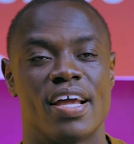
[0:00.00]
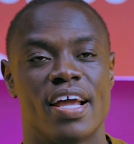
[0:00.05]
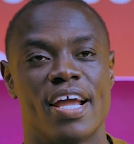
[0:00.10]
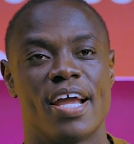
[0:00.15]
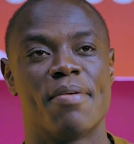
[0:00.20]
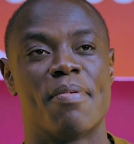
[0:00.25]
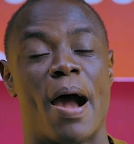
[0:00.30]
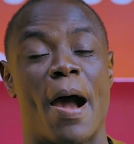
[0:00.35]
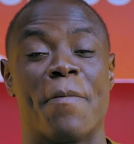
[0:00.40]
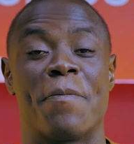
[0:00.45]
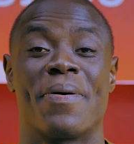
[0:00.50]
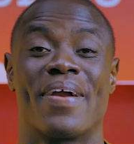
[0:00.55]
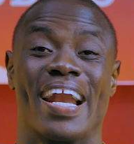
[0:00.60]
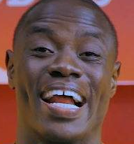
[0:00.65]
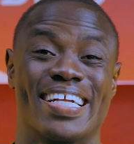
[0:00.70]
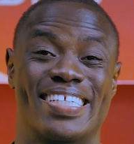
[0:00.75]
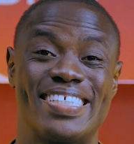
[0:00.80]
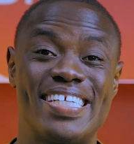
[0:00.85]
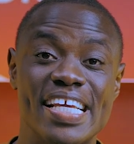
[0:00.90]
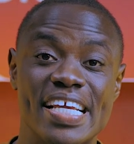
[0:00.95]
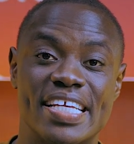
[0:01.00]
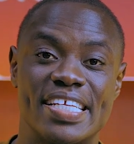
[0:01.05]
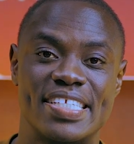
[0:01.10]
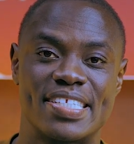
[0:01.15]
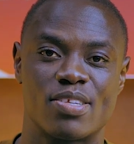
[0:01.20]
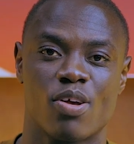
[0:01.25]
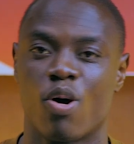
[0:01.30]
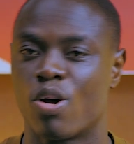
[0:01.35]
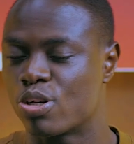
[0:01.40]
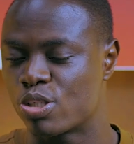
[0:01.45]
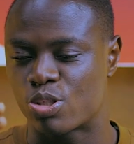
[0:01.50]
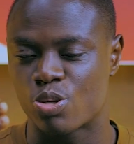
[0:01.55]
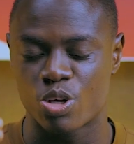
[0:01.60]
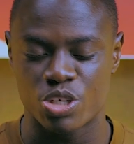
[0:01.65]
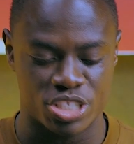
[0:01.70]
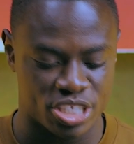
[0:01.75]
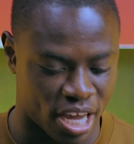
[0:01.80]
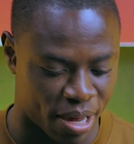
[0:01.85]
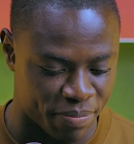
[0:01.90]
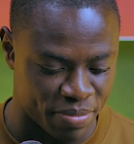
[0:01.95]
apparatchiks on
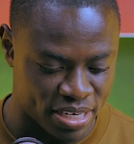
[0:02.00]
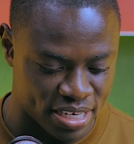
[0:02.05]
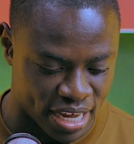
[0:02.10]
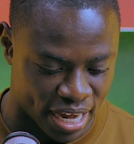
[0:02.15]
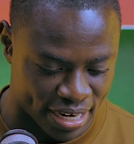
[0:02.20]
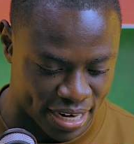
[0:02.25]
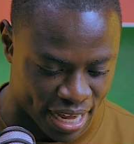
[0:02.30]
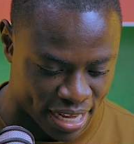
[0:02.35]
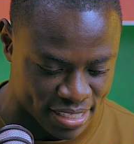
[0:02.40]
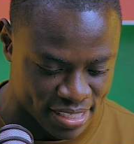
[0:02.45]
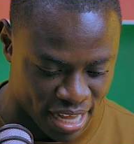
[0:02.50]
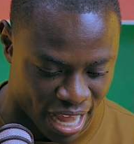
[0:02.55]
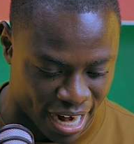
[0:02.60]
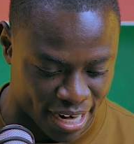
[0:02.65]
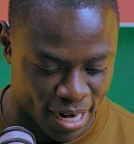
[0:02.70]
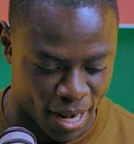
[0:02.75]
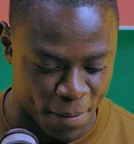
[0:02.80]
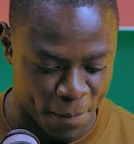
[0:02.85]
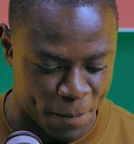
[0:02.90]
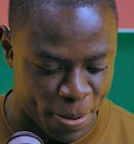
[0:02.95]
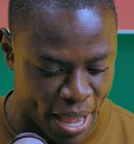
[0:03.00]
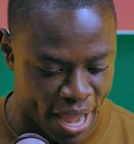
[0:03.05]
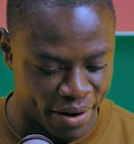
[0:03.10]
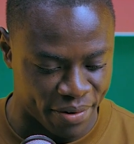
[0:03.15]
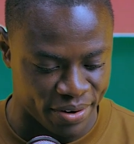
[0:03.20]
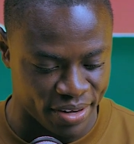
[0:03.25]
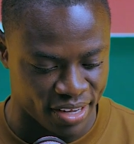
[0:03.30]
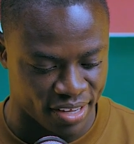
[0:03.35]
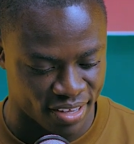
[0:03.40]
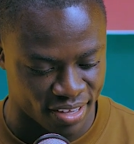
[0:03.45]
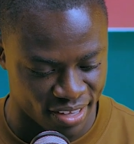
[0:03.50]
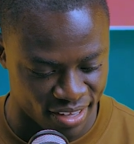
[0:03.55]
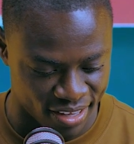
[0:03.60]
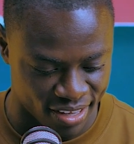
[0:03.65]
social media, that's Anam Perry,